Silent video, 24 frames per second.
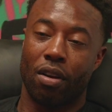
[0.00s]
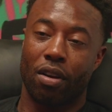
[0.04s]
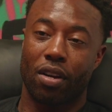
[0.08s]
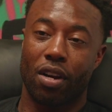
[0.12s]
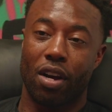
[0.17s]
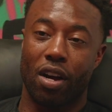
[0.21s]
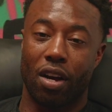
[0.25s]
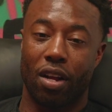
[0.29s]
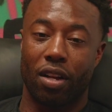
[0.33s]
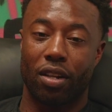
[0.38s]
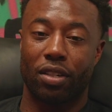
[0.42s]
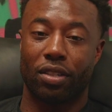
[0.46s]

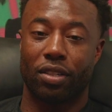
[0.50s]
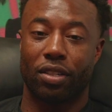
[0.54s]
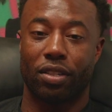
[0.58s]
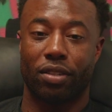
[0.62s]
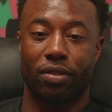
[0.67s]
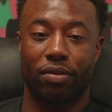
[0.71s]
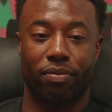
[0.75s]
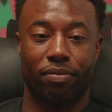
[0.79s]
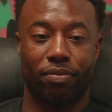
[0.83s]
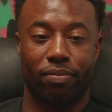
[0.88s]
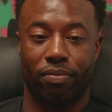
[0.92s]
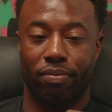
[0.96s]

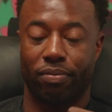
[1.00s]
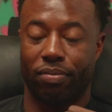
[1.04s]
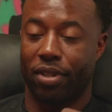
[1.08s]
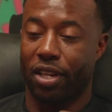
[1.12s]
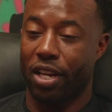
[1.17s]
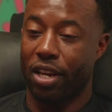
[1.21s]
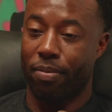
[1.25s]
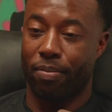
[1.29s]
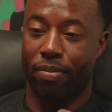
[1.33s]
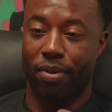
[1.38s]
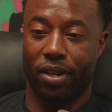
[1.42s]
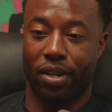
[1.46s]
College,
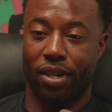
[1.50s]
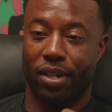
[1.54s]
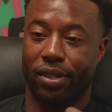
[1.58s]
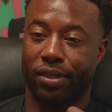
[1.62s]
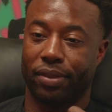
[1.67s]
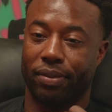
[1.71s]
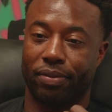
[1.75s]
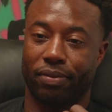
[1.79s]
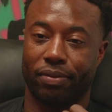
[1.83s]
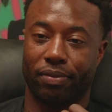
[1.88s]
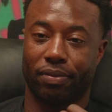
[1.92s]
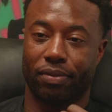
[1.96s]

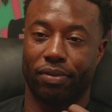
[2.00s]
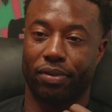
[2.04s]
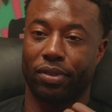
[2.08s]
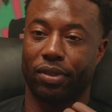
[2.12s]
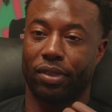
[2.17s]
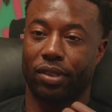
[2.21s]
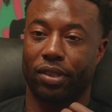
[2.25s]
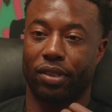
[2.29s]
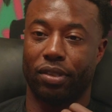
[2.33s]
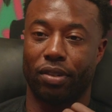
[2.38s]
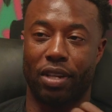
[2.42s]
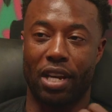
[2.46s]
Kemba,
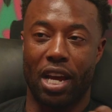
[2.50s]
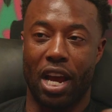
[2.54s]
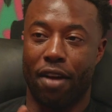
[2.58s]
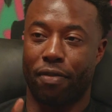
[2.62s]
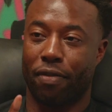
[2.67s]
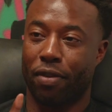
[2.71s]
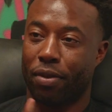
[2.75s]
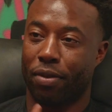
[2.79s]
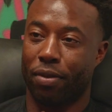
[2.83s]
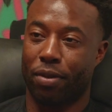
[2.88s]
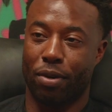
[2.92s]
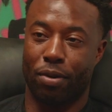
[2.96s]
you
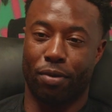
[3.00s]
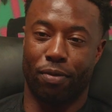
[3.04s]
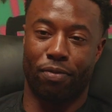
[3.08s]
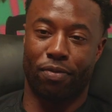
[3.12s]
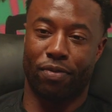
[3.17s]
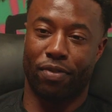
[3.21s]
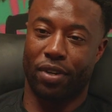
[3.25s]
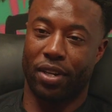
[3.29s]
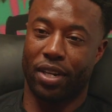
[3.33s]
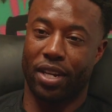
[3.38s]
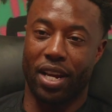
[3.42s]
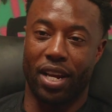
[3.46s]
have to throw
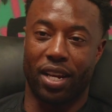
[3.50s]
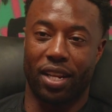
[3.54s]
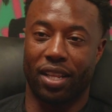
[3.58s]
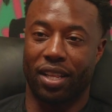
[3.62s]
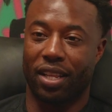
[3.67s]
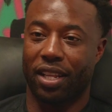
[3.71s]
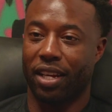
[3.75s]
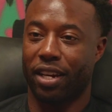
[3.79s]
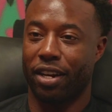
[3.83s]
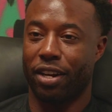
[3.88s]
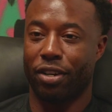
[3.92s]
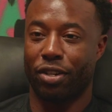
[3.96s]
Fredette
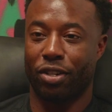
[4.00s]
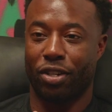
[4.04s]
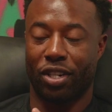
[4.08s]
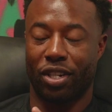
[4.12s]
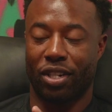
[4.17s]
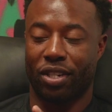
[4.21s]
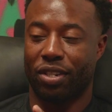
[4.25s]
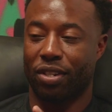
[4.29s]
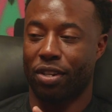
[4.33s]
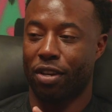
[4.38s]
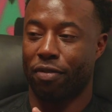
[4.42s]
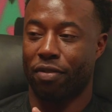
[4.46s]
in there
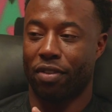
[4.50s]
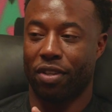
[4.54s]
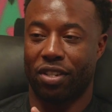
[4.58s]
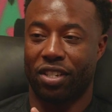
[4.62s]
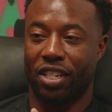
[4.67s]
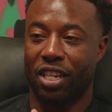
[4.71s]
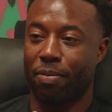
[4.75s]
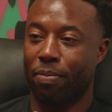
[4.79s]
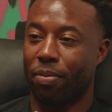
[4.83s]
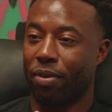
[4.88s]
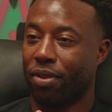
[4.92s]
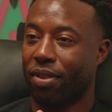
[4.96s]
just off the
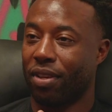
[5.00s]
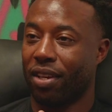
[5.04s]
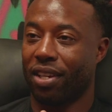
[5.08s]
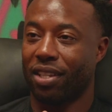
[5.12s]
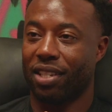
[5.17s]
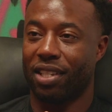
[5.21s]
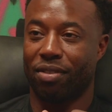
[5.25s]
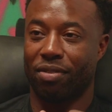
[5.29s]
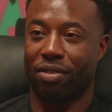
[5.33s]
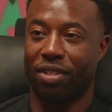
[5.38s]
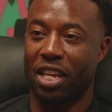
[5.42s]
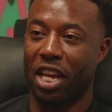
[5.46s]
simple
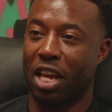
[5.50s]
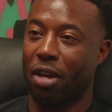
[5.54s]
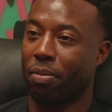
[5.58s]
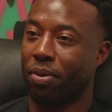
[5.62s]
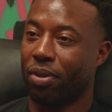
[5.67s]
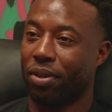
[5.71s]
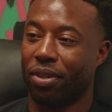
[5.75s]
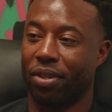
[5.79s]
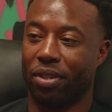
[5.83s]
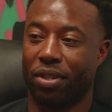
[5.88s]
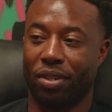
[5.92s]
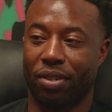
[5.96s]
things he was
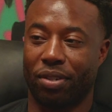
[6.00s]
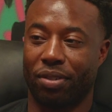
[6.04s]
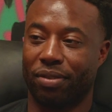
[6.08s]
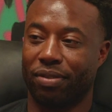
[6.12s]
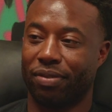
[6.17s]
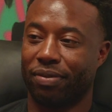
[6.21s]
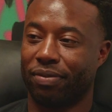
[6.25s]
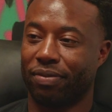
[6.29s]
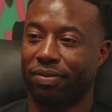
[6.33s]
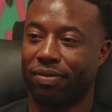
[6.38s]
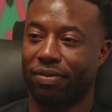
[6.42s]
able to do.